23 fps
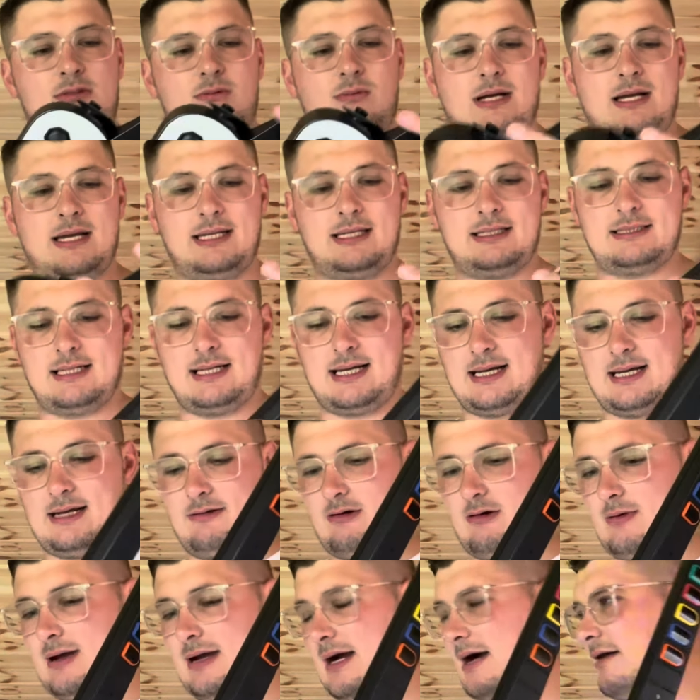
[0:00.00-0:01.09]
white guitar hero
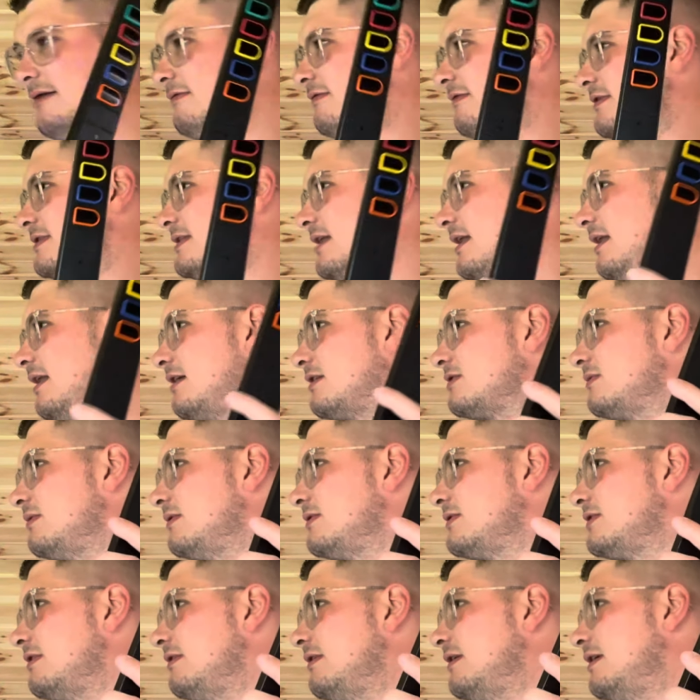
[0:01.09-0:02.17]
we have. Is it the last one,
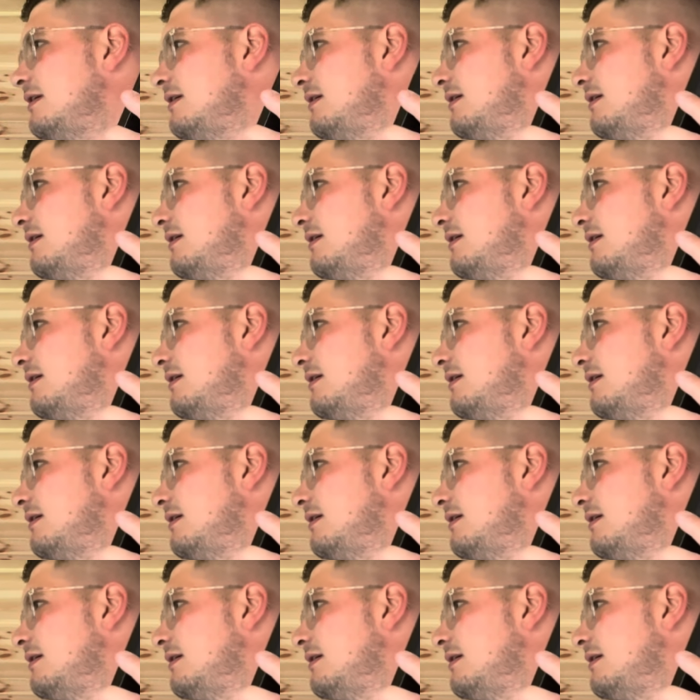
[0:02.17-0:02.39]
sorry?